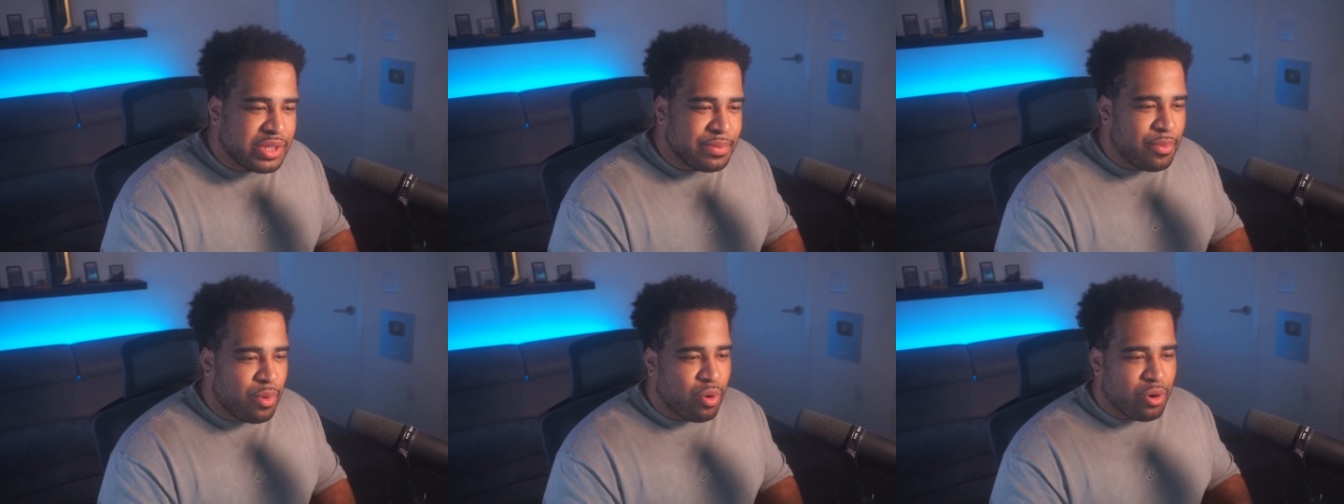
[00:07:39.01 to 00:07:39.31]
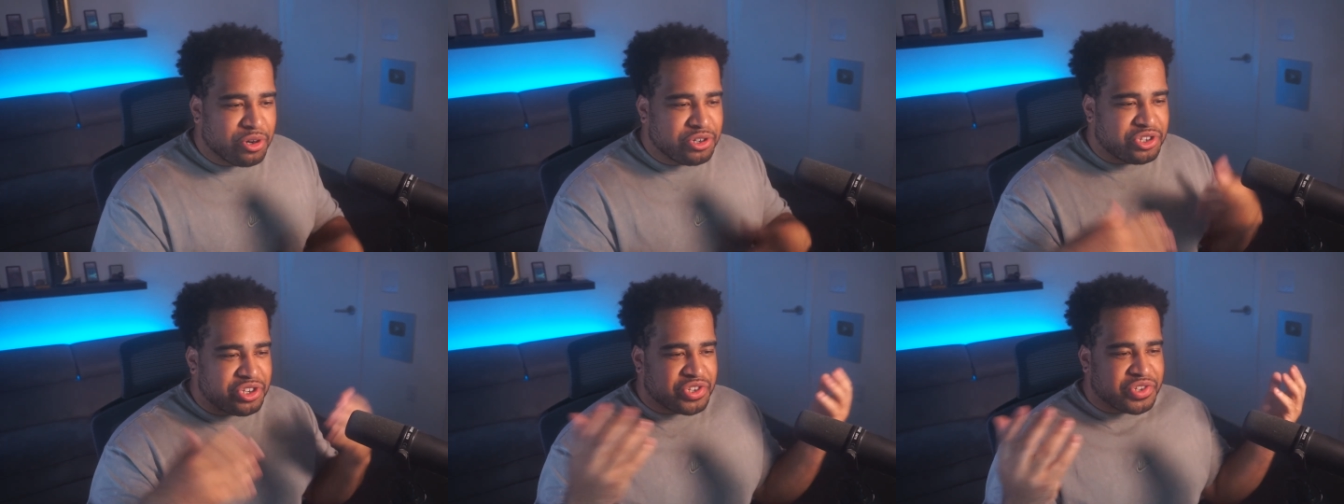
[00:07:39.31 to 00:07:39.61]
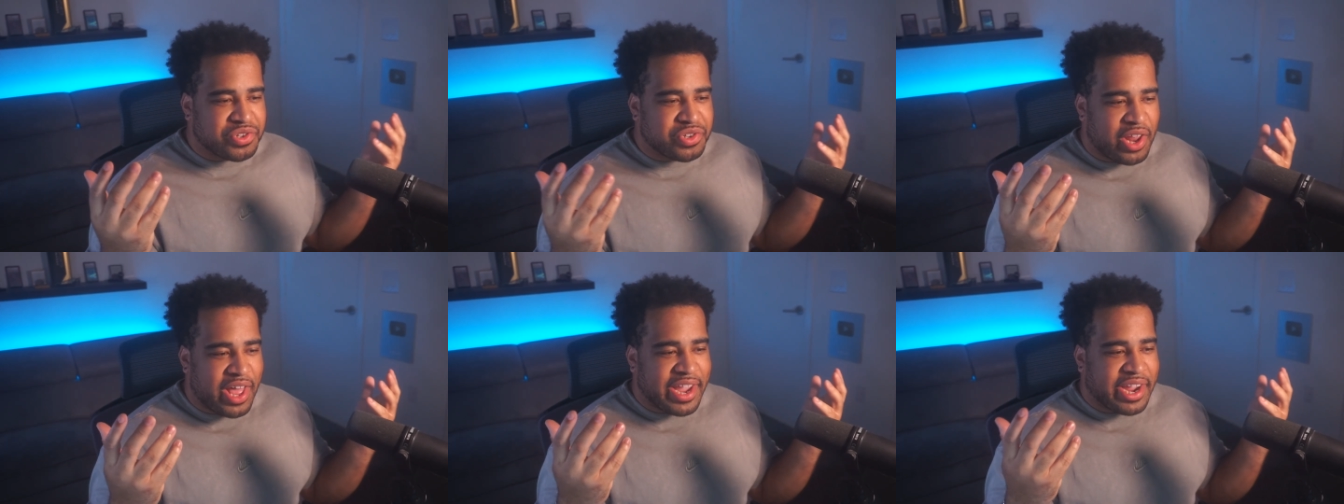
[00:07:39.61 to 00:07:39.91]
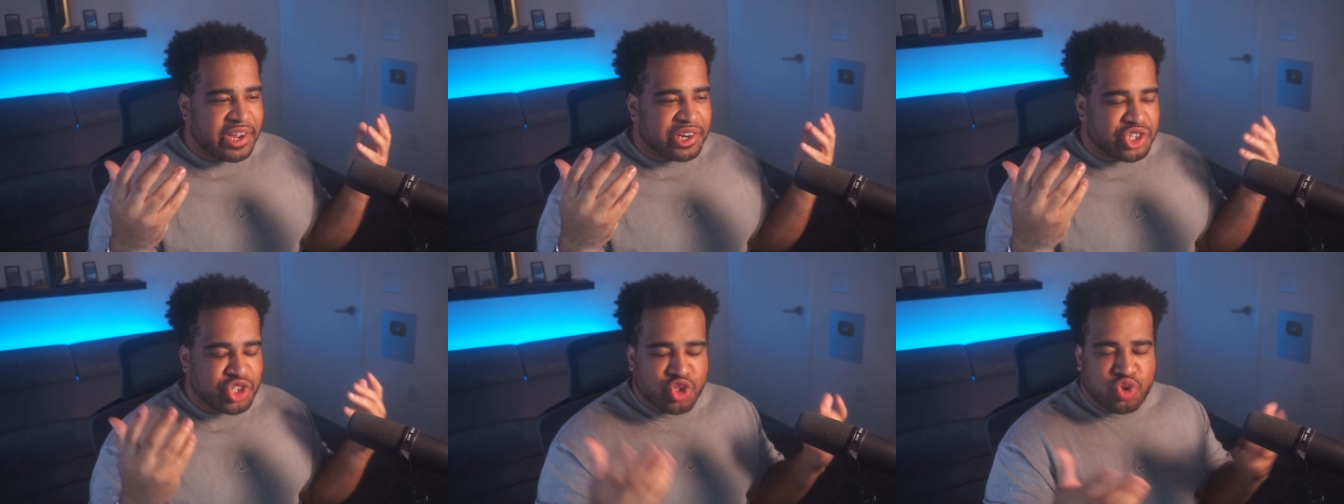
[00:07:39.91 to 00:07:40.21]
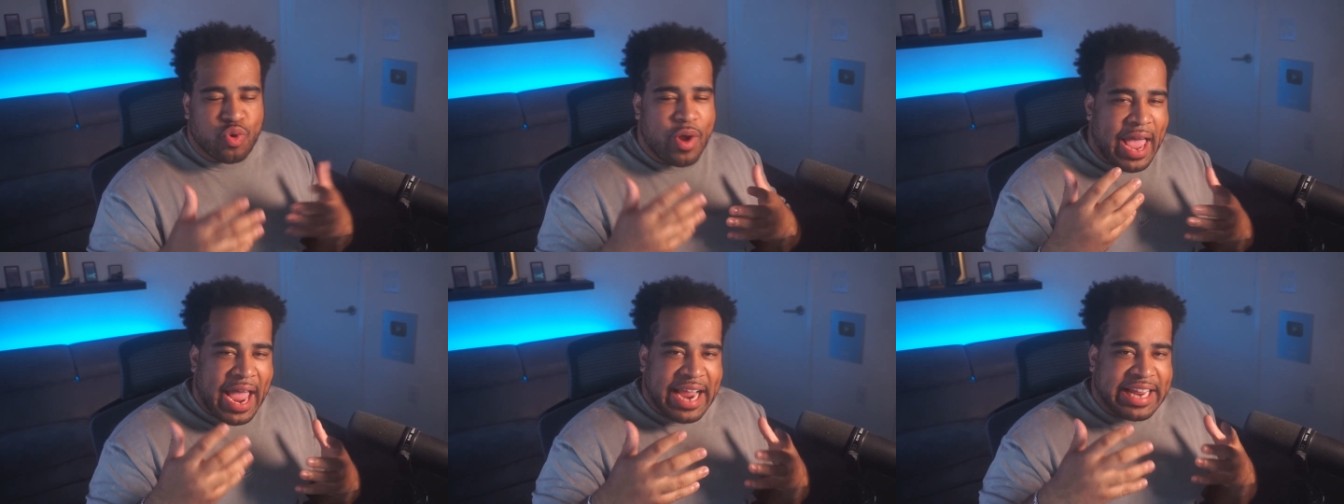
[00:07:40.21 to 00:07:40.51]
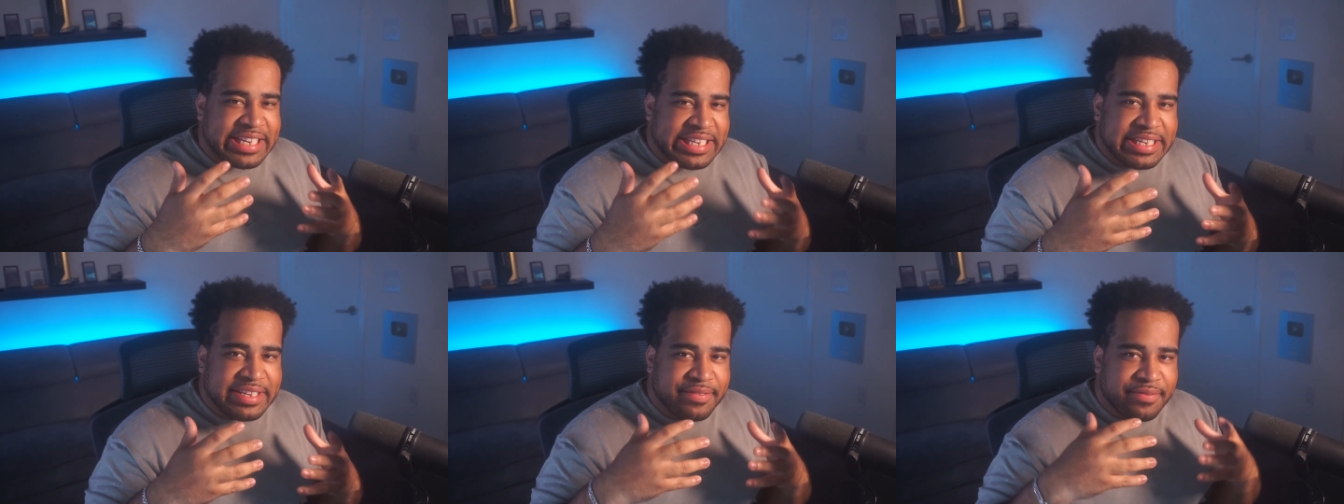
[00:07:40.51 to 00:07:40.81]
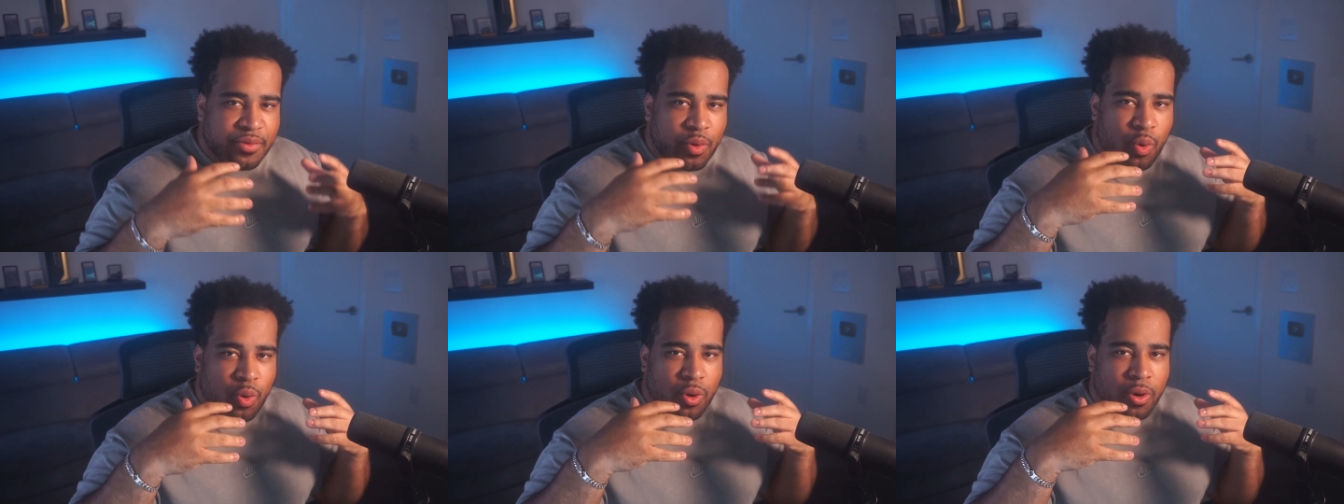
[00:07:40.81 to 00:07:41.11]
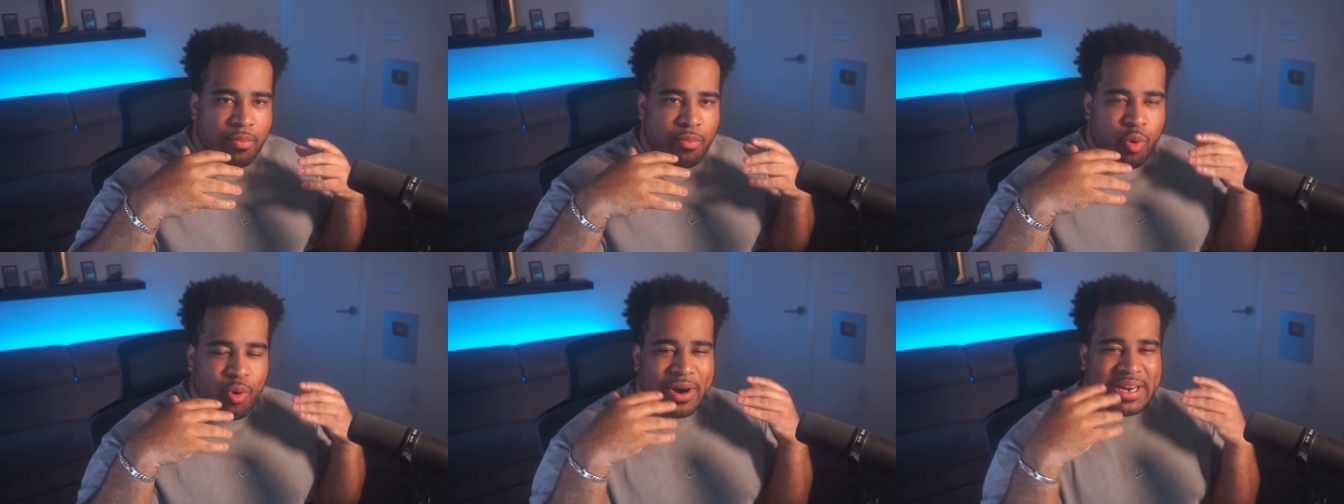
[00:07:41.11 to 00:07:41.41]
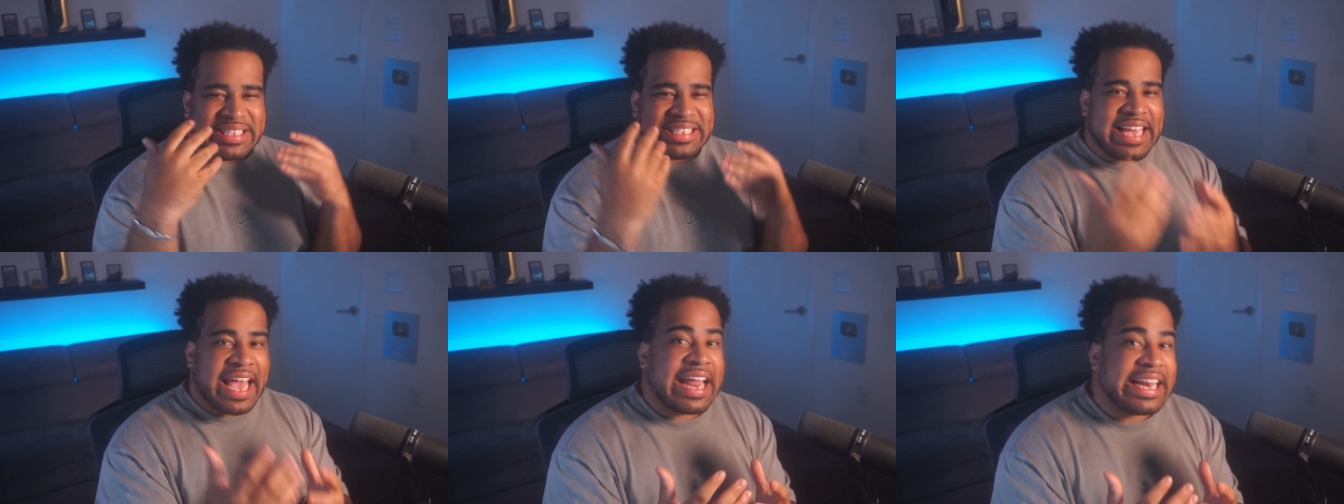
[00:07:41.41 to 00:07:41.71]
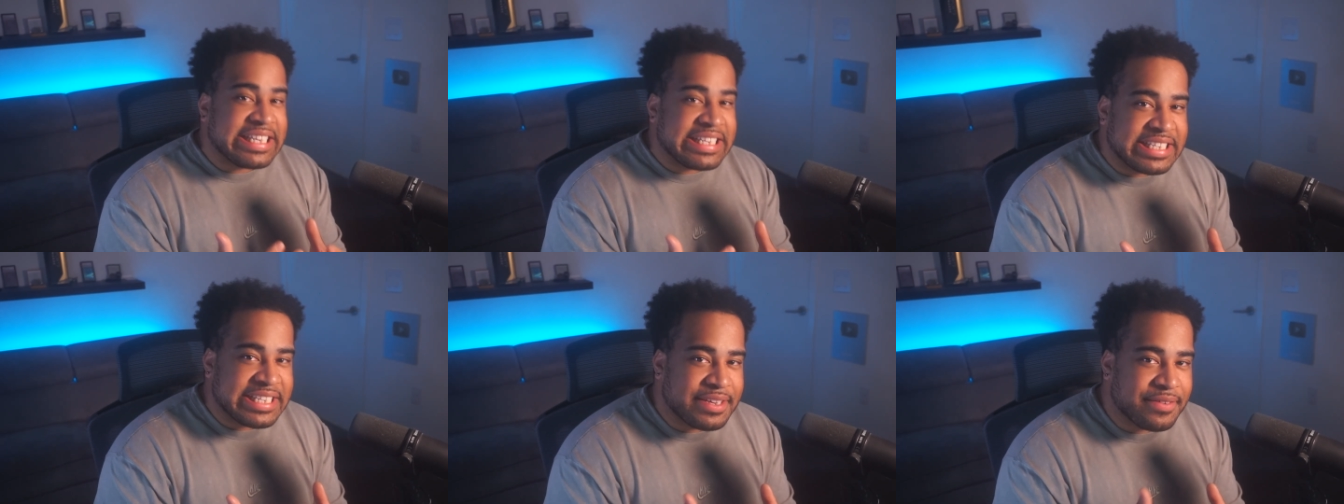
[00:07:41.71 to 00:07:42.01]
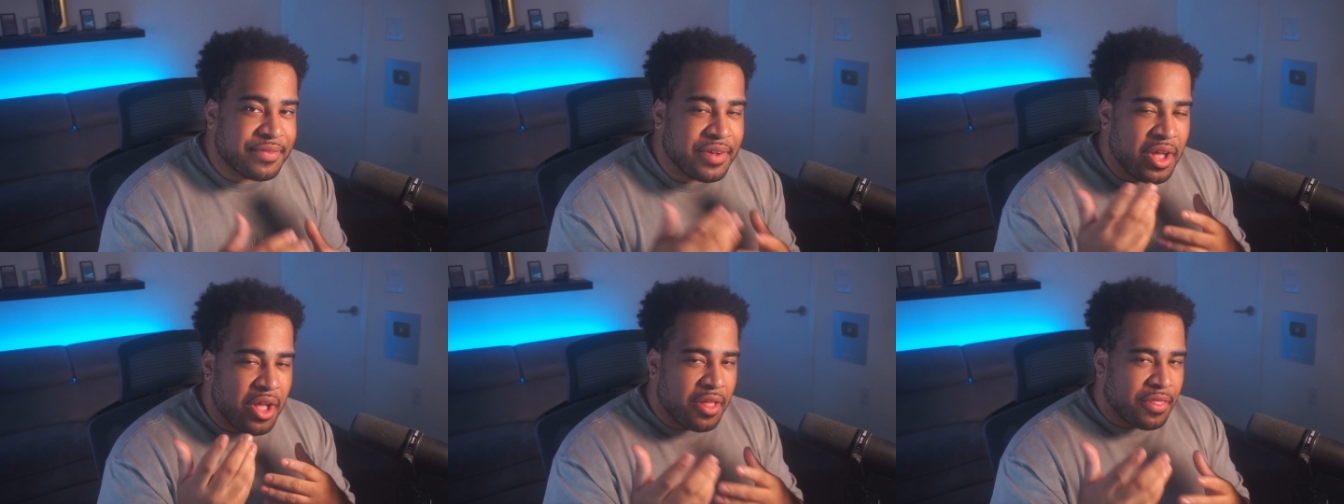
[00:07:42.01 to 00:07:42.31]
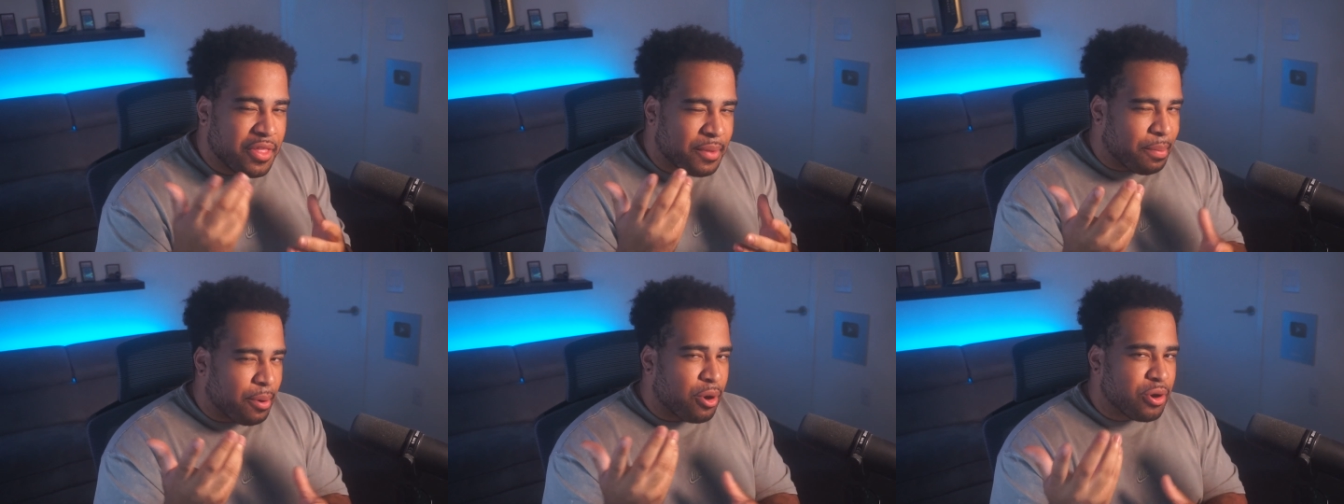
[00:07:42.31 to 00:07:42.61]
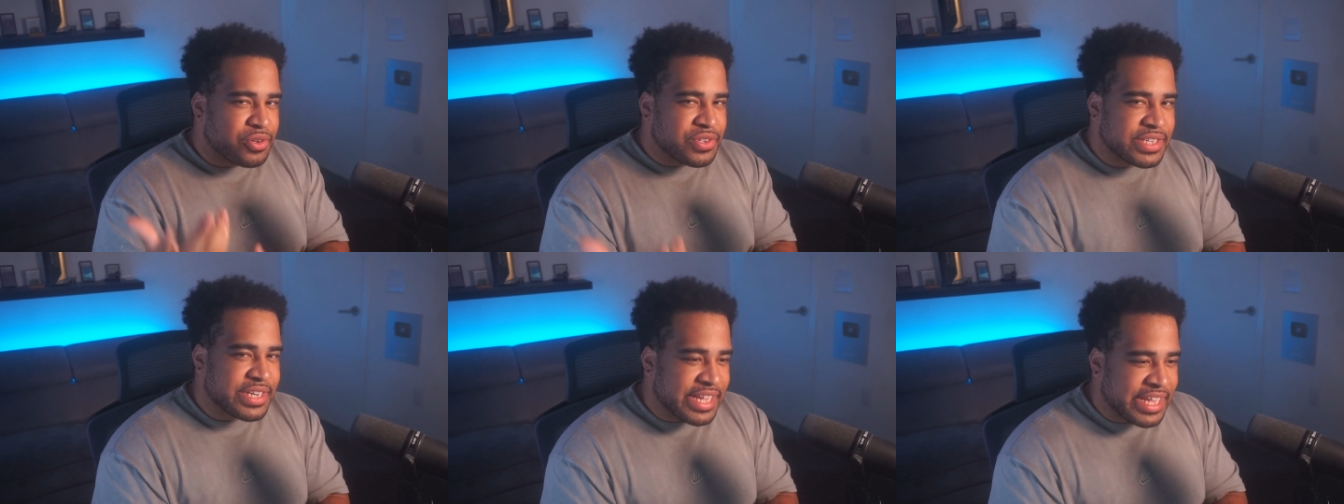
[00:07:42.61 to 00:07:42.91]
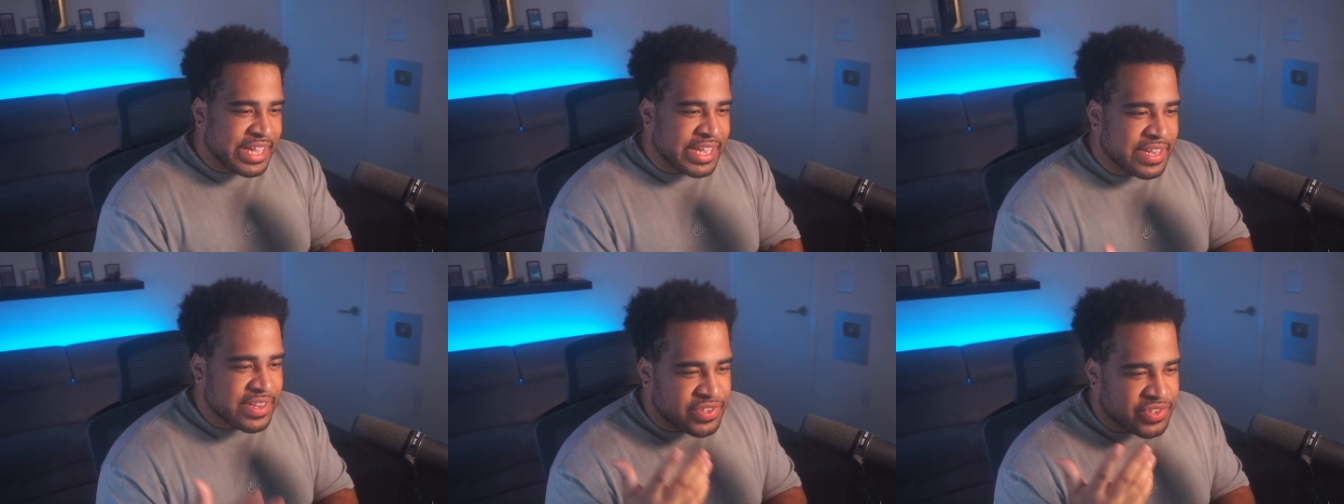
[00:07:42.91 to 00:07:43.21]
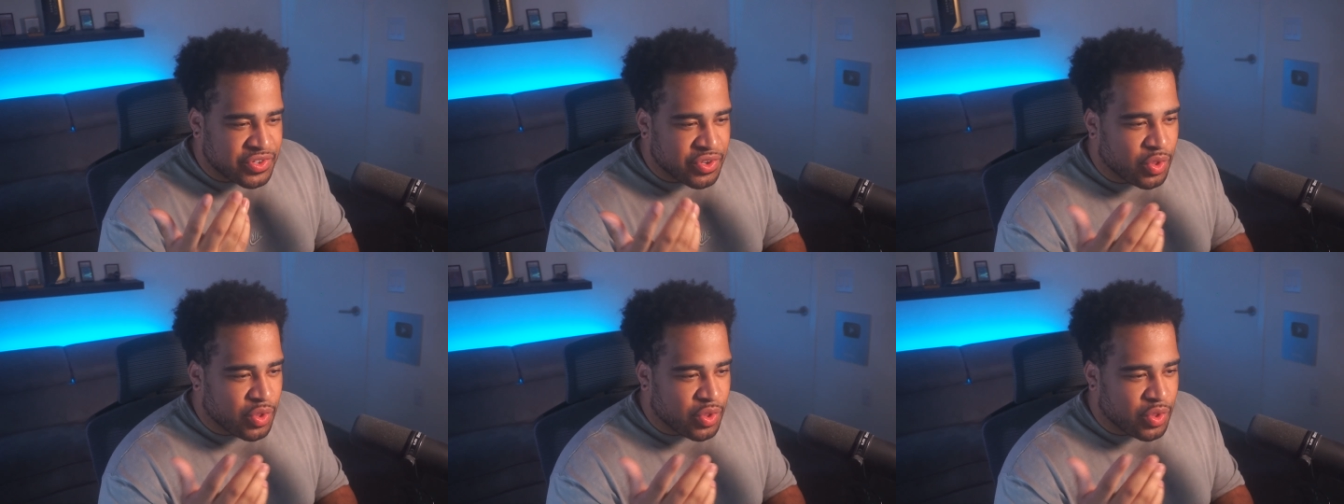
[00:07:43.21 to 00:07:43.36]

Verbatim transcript: the more just like attractive or more attentive the person is.